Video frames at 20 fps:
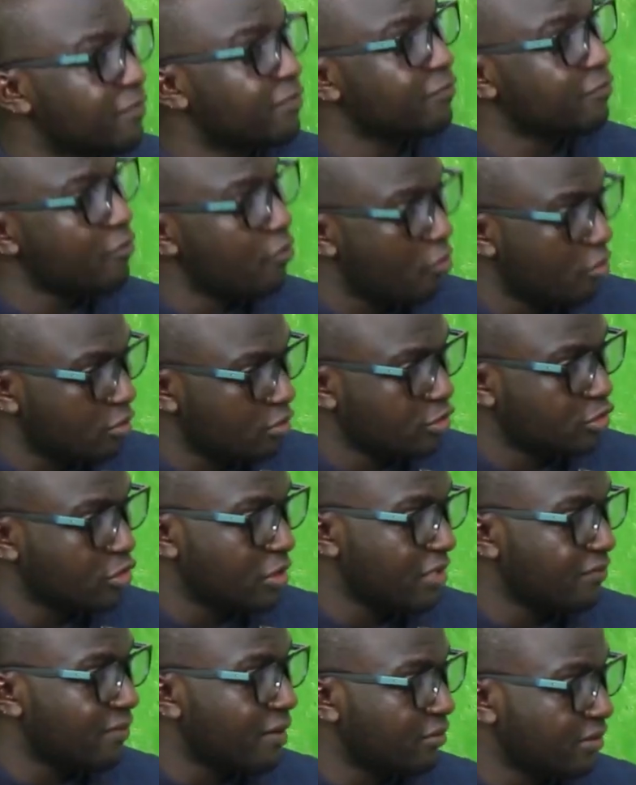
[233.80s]
before
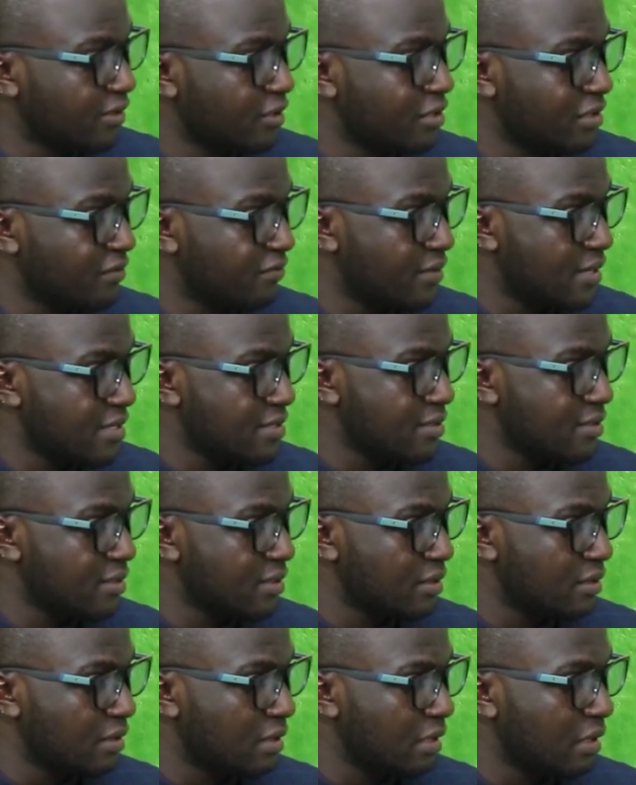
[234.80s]
joining Fountain
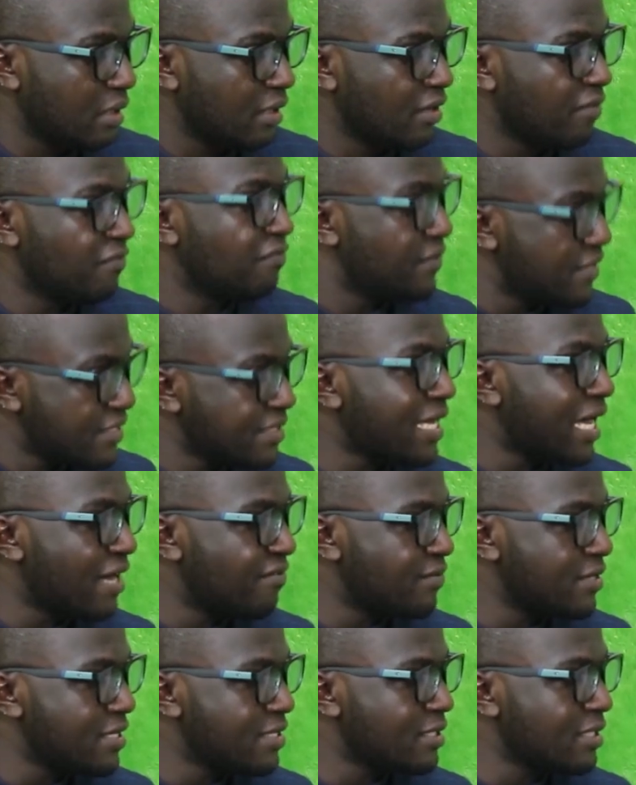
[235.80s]
University,
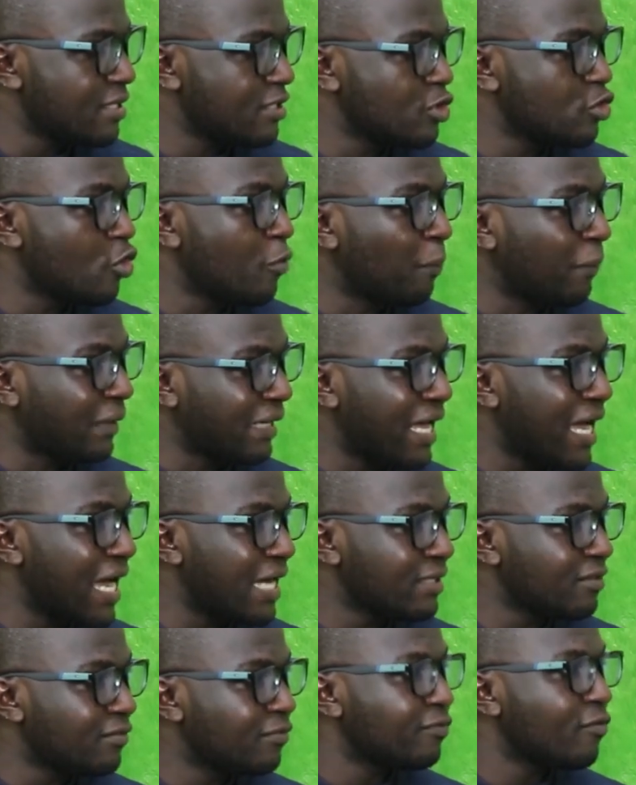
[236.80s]
vis-a-vis your
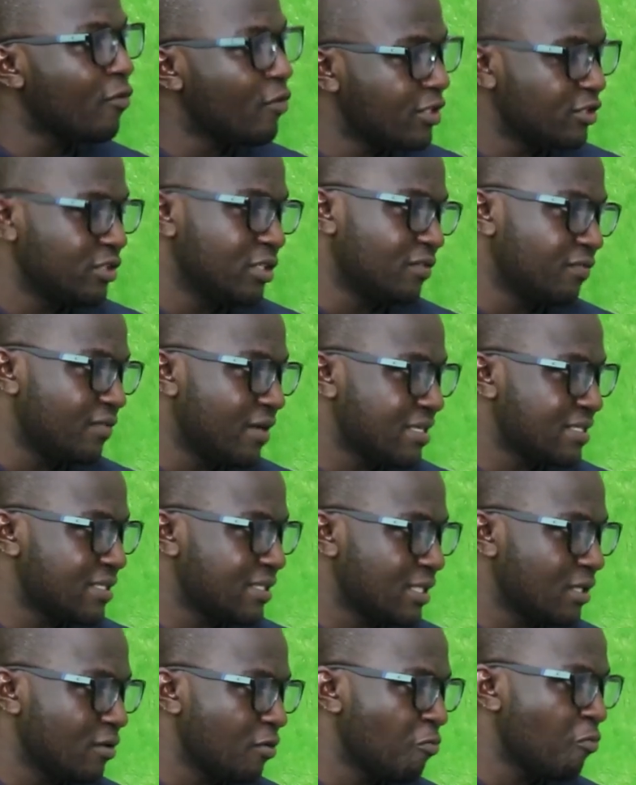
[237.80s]
plan for the
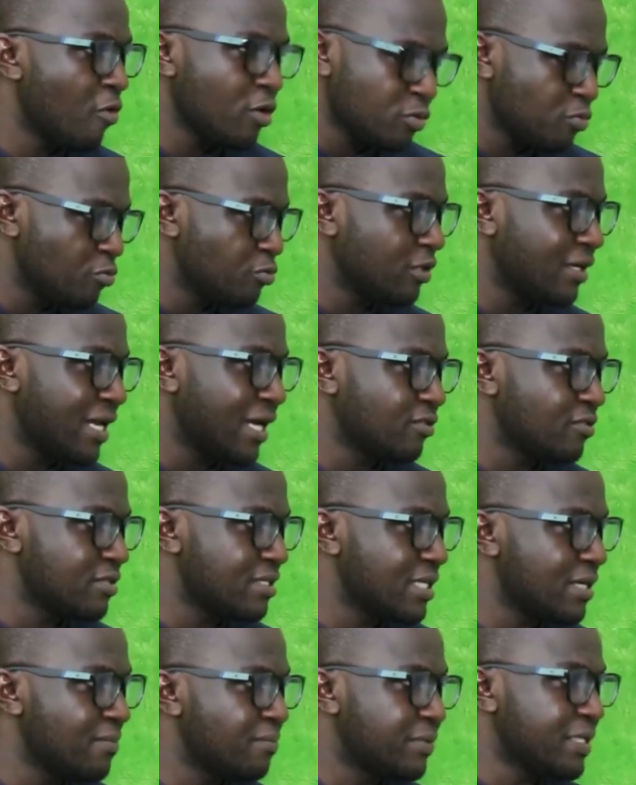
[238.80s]
university, what would you like to
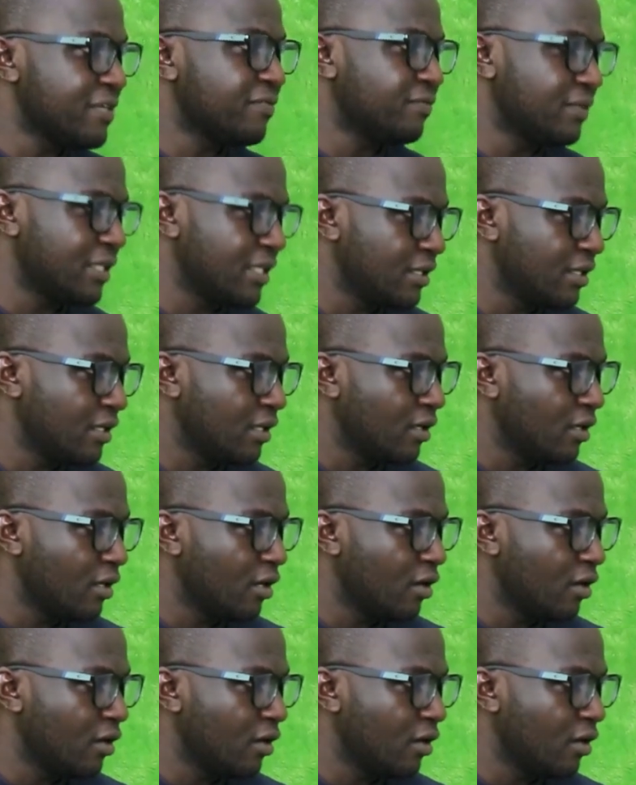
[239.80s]
say briefly